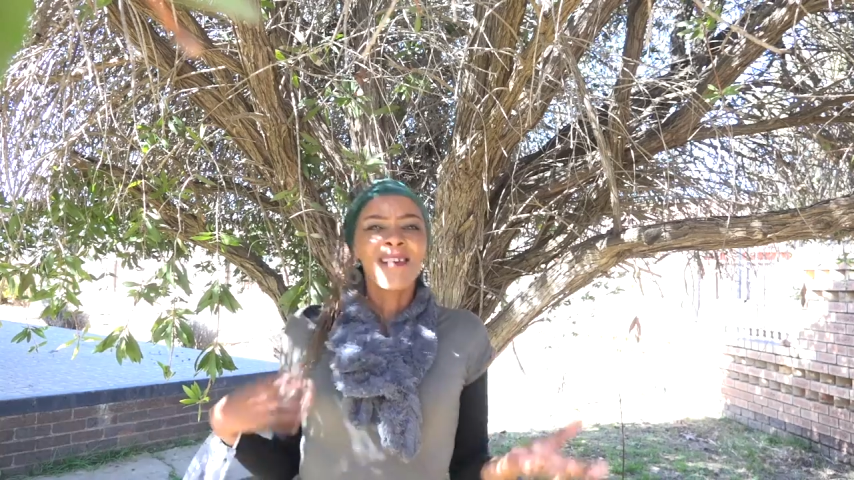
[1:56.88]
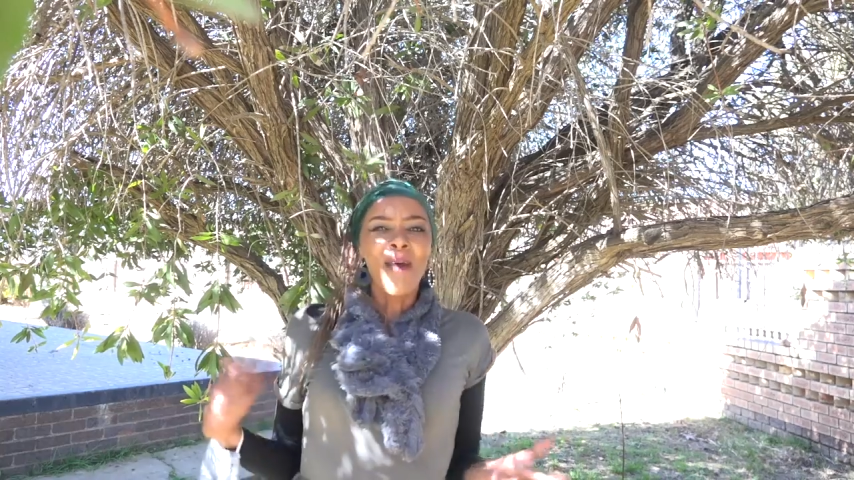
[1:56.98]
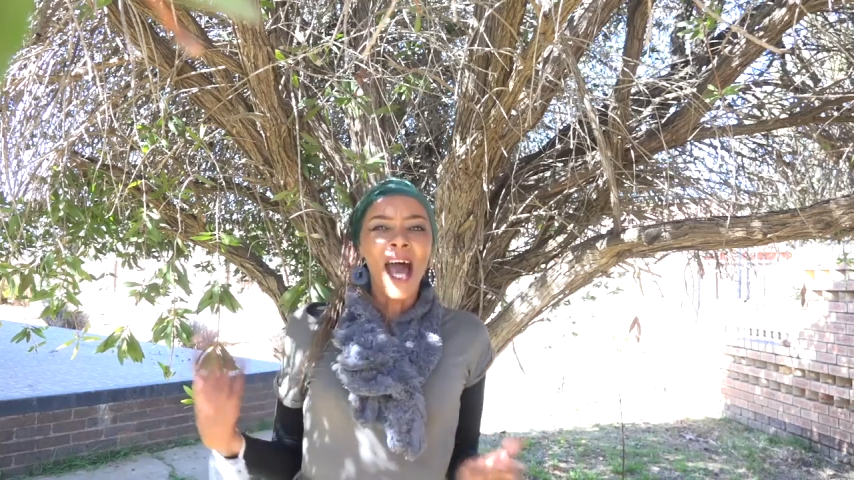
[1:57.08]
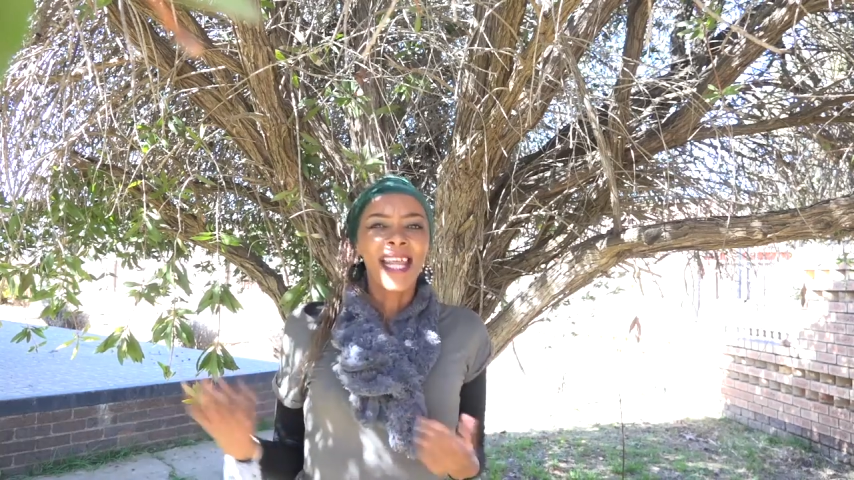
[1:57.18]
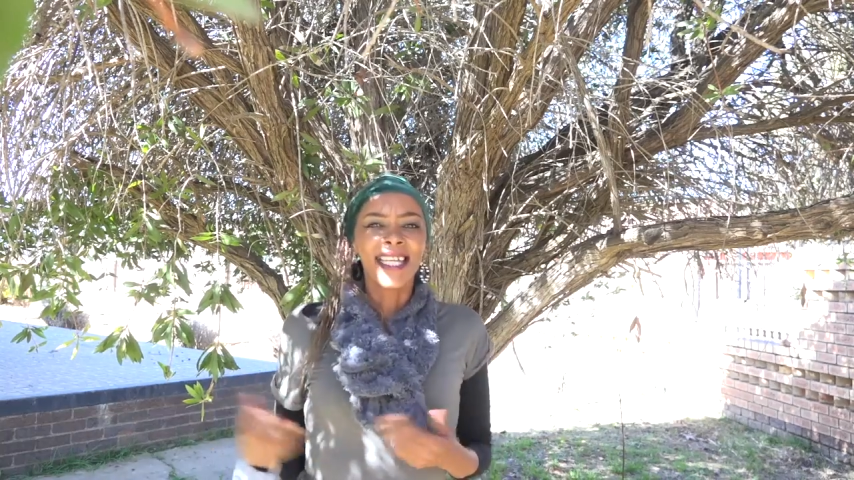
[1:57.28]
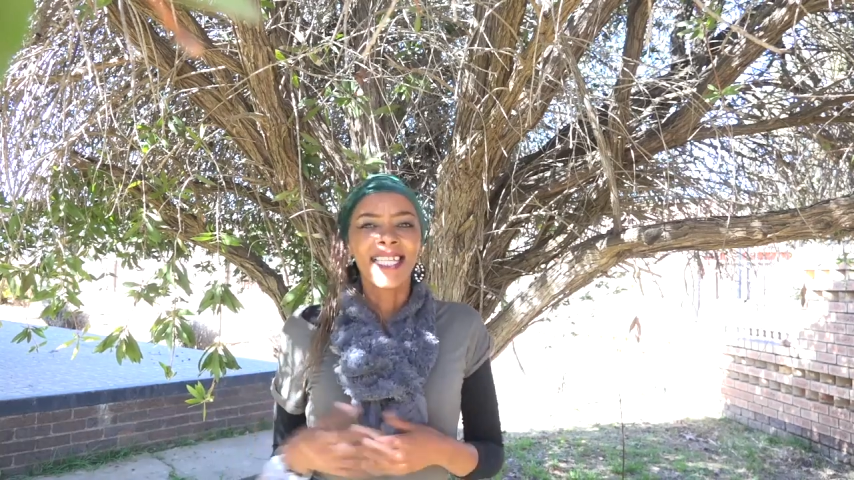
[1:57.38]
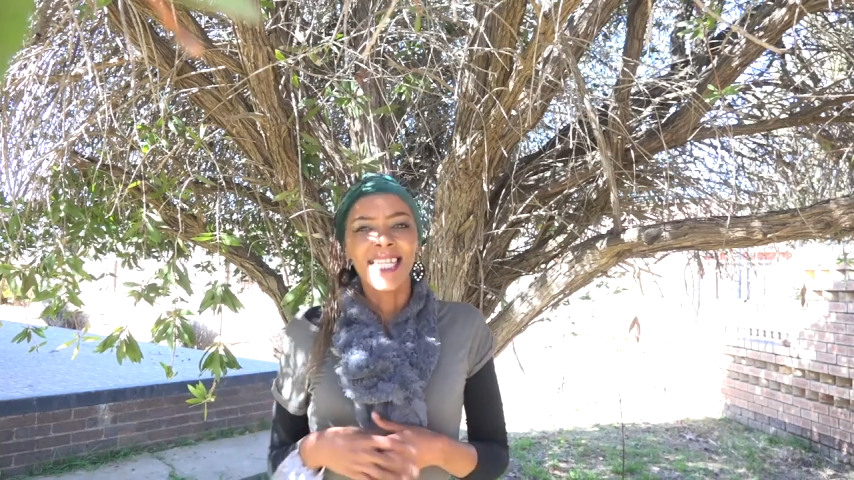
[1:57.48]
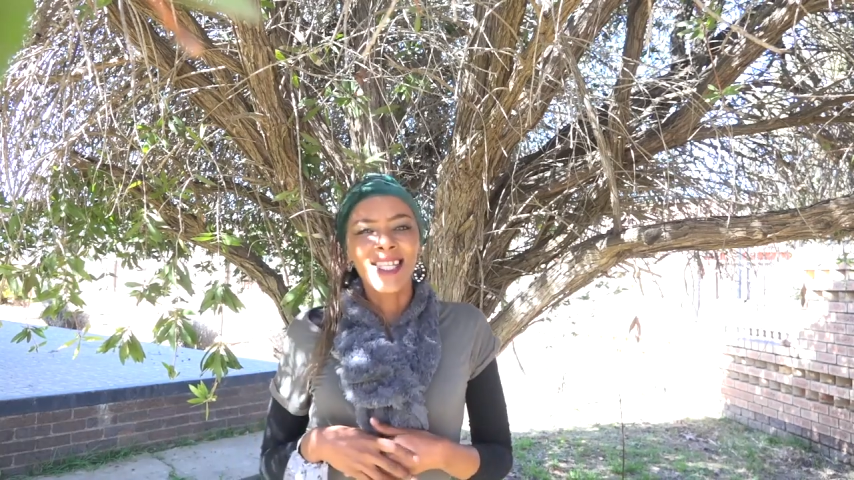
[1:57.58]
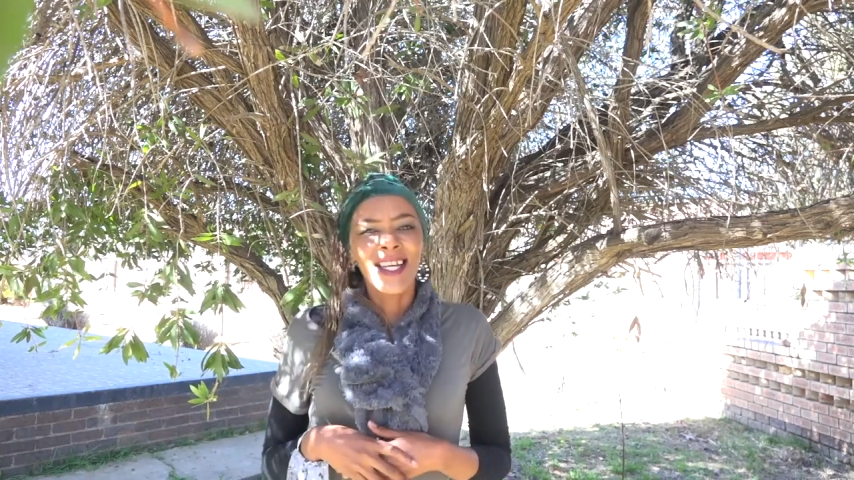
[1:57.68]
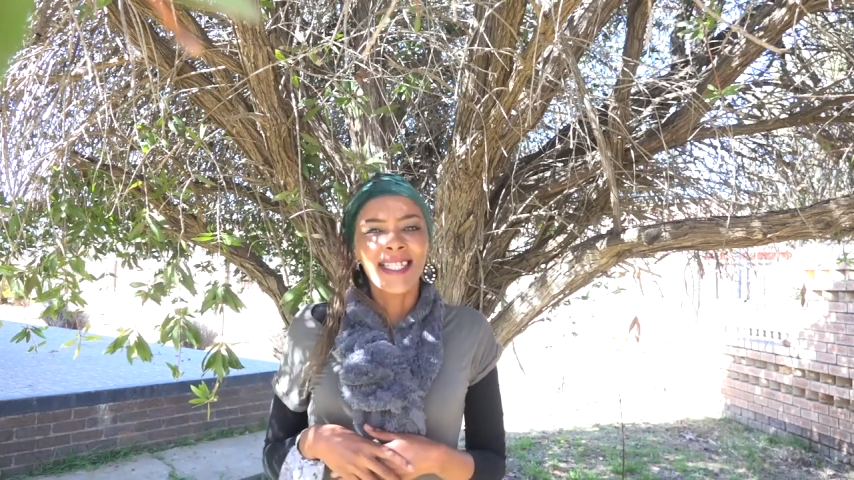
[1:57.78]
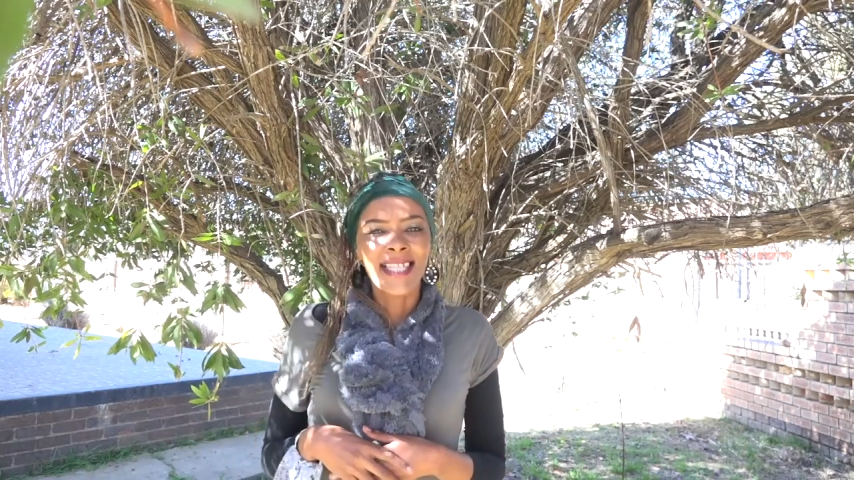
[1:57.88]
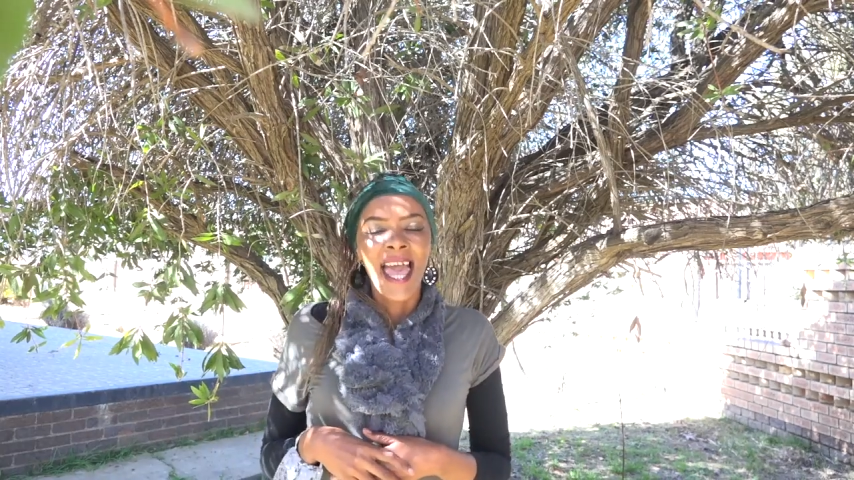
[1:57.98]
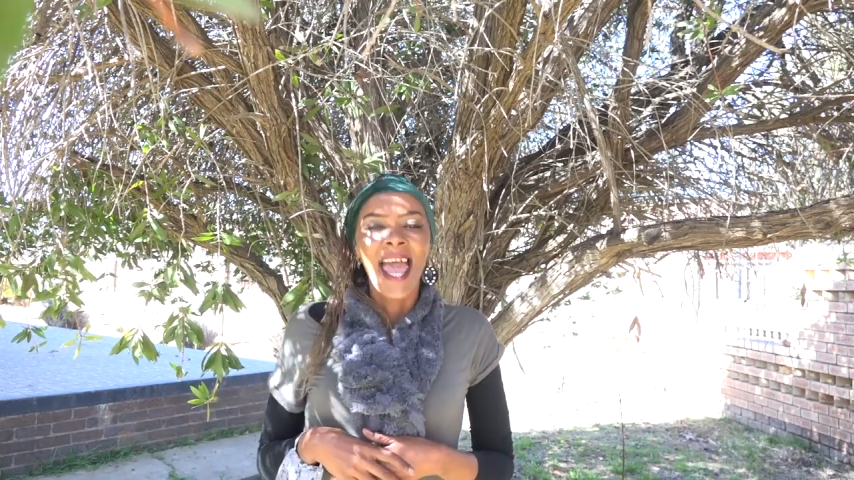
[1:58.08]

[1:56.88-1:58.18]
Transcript: about our teachers